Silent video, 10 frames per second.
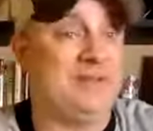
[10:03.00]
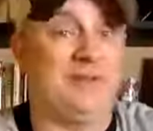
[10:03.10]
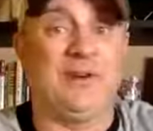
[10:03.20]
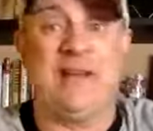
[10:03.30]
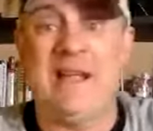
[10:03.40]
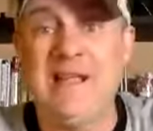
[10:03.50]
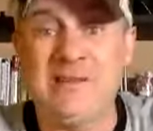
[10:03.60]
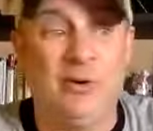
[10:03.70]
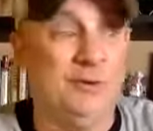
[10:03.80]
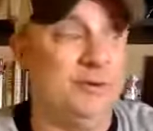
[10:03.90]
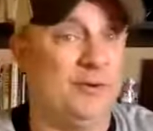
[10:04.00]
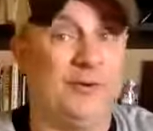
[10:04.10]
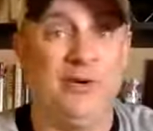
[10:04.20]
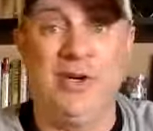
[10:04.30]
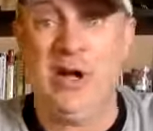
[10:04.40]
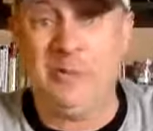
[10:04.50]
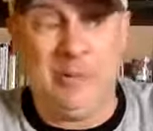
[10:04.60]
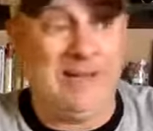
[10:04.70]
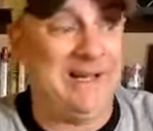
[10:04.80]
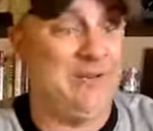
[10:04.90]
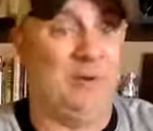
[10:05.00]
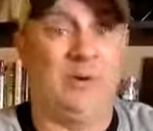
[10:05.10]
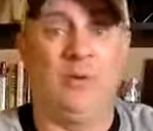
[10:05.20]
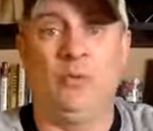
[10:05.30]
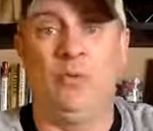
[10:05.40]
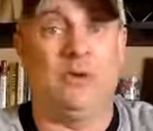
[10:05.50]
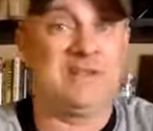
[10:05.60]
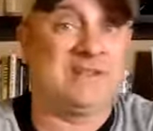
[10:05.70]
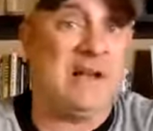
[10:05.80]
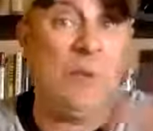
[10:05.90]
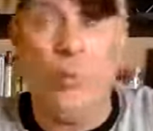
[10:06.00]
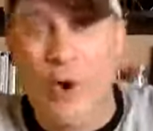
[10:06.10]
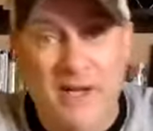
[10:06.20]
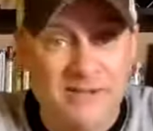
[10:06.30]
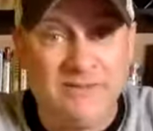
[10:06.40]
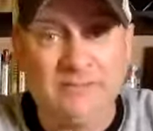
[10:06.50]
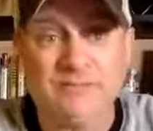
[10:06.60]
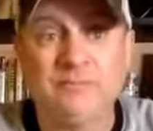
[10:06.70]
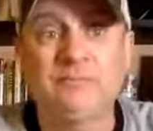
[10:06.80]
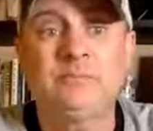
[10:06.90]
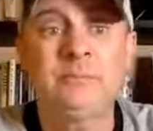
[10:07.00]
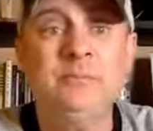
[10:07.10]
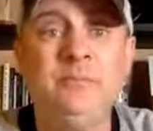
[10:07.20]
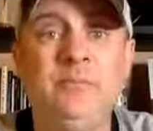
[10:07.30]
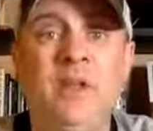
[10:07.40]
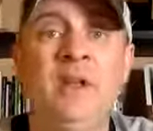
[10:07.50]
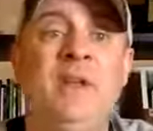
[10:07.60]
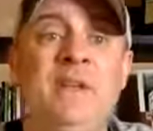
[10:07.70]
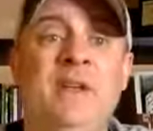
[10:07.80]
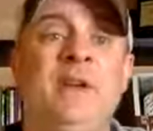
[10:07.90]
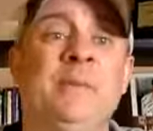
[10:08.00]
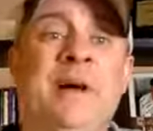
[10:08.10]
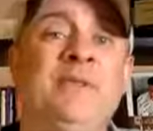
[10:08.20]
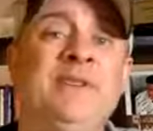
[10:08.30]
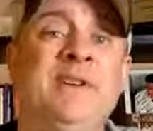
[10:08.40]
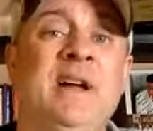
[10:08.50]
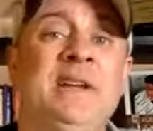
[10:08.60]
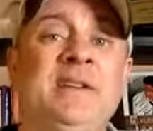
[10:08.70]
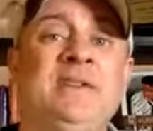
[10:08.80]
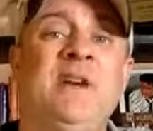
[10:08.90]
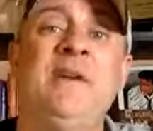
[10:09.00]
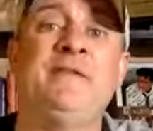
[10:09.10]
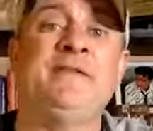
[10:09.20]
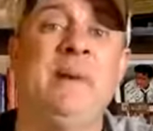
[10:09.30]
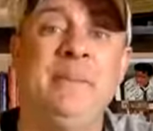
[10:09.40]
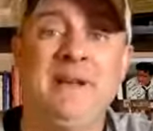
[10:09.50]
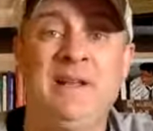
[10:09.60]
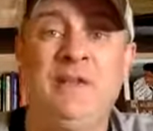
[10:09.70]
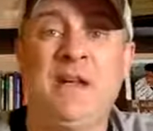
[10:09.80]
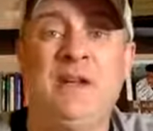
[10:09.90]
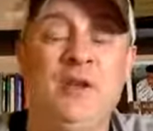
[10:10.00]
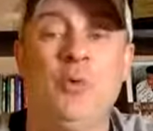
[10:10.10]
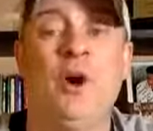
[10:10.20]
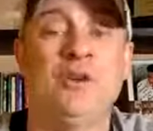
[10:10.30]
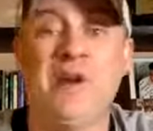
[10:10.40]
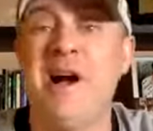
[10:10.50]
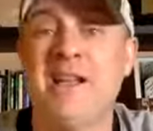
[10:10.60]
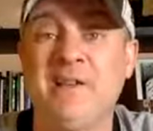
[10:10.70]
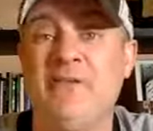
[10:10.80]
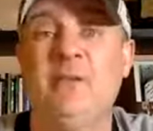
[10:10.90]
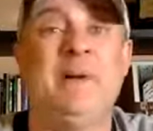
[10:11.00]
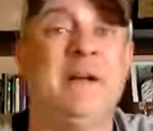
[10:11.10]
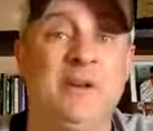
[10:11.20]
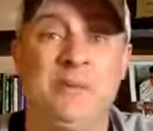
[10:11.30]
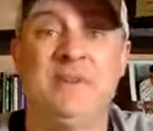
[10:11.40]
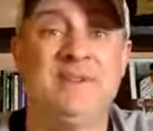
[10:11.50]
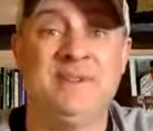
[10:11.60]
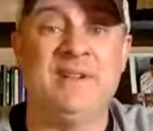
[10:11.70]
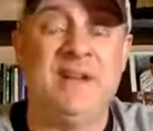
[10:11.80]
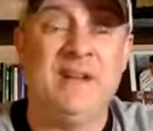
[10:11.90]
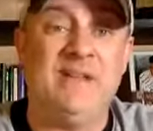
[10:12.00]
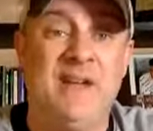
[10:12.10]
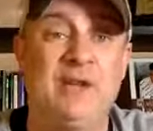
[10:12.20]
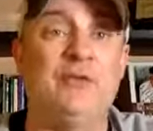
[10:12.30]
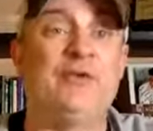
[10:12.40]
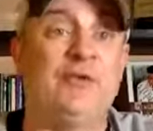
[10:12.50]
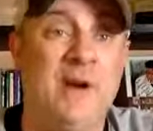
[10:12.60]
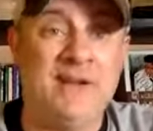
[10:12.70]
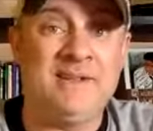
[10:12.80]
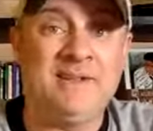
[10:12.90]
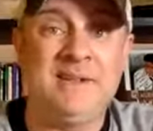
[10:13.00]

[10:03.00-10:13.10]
or a handholder or an upline or someone that you're bouncing ideas off, somebody that you are talking to about your business that you trust